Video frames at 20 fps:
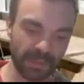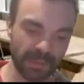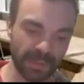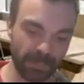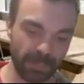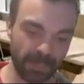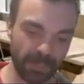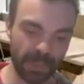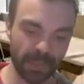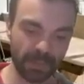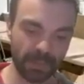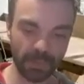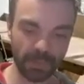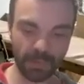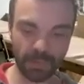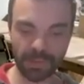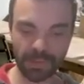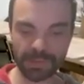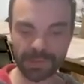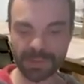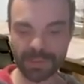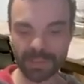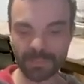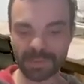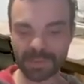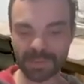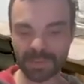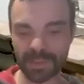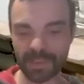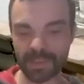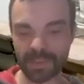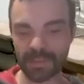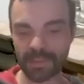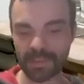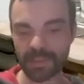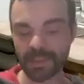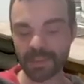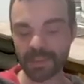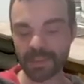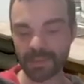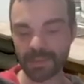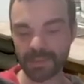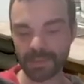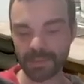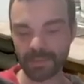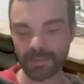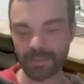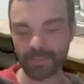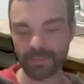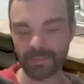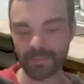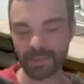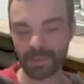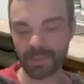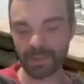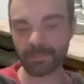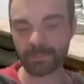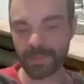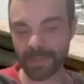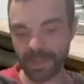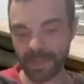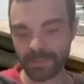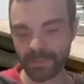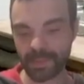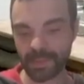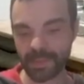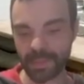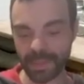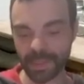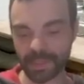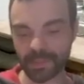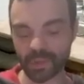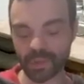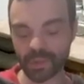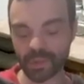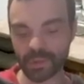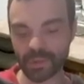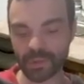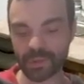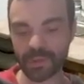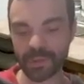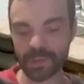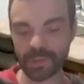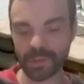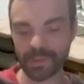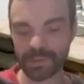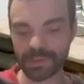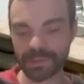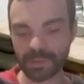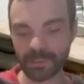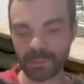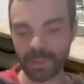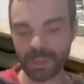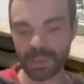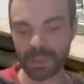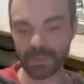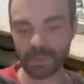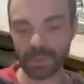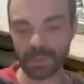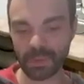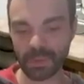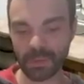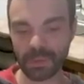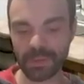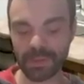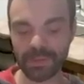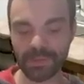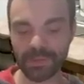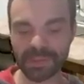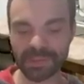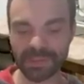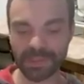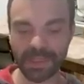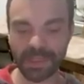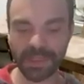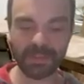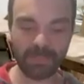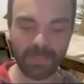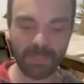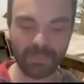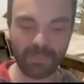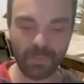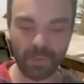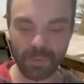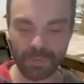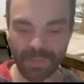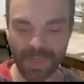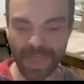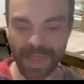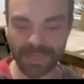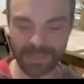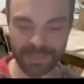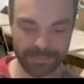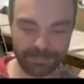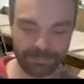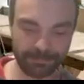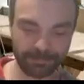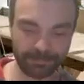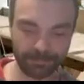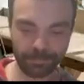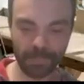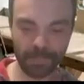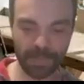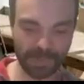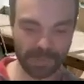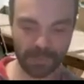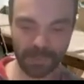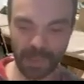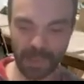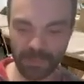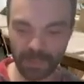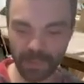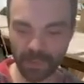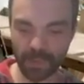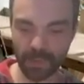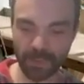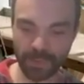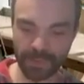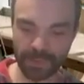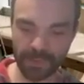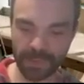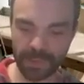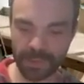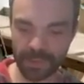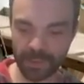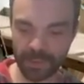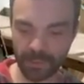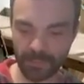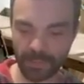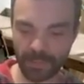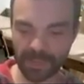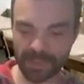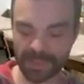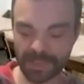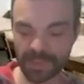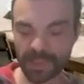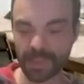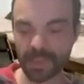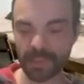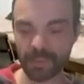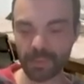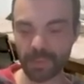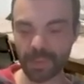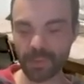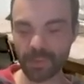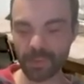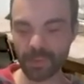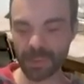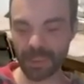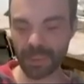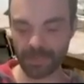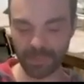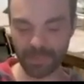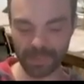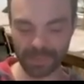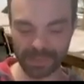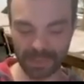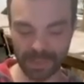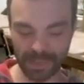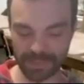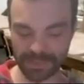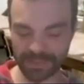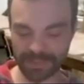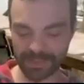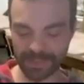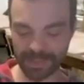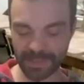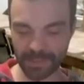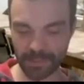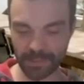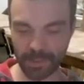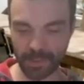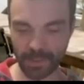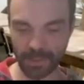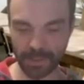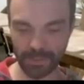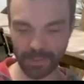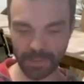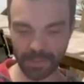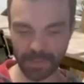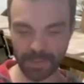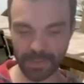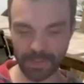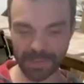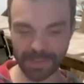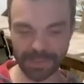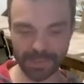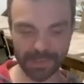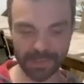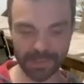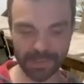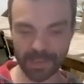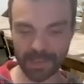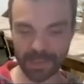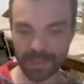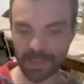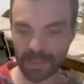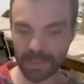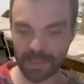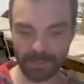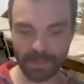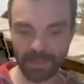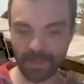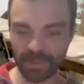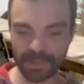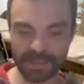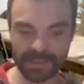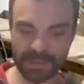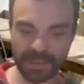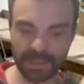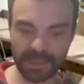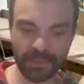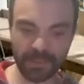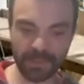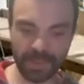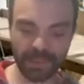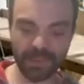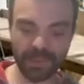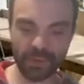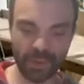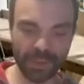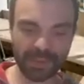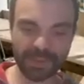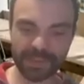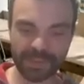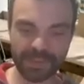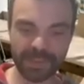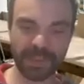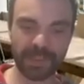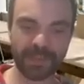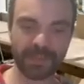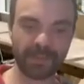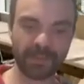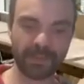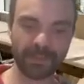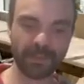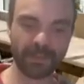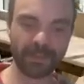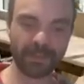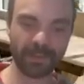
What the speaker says: applicable in some state if every action is applicable in the state before that. So I will not go into detail of this. You can look it up in the slides later on if you're interested, because it's literally just saying